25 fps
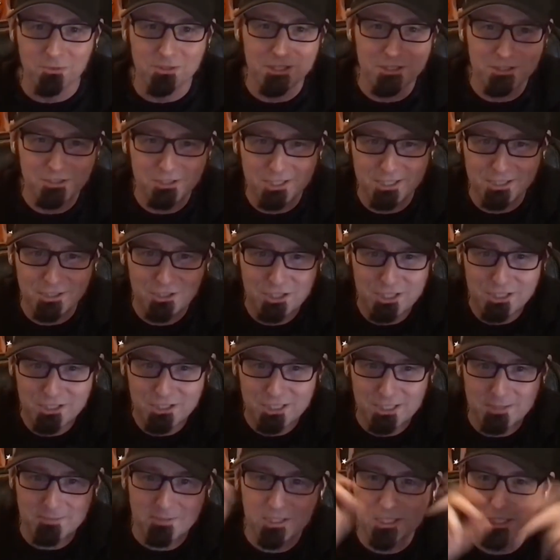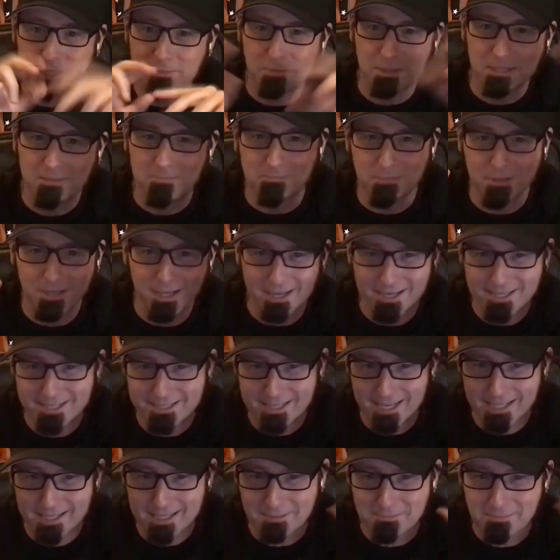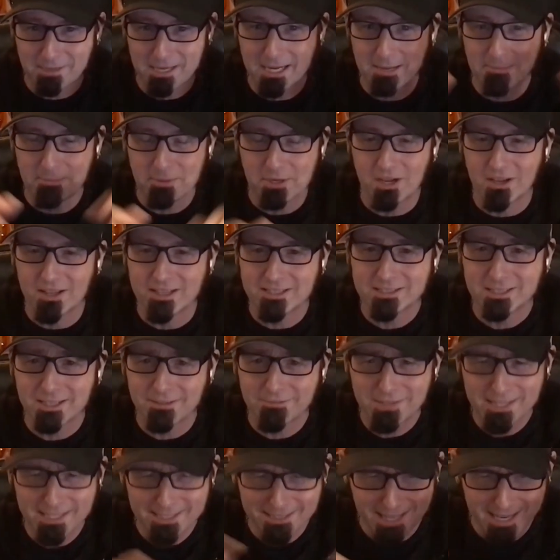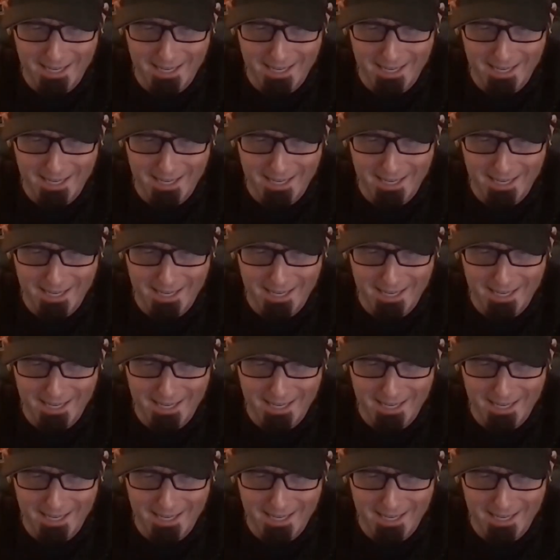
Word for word: when you see Gene Simmons spitting blood he's got the makeup and all that stuff, that,